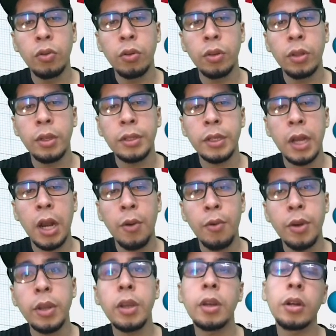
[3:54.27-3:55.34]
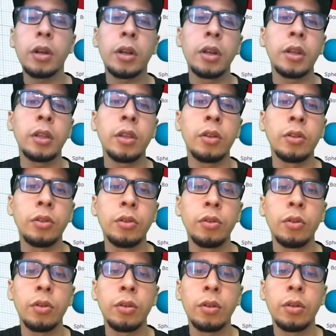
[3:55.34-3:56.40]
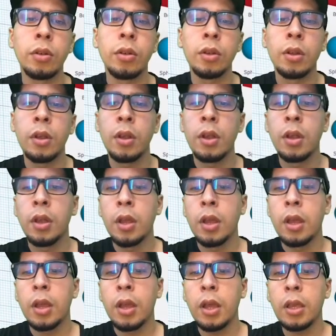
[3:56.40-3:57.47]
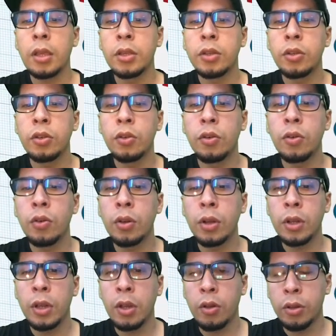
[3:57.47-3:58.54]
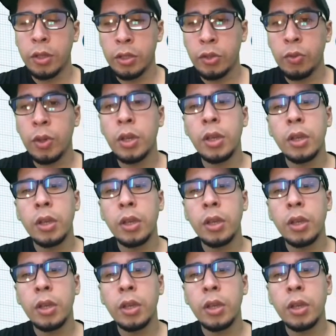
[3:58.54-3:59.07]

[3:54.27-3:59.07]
this arrow in here, click the undo, is to click on this 20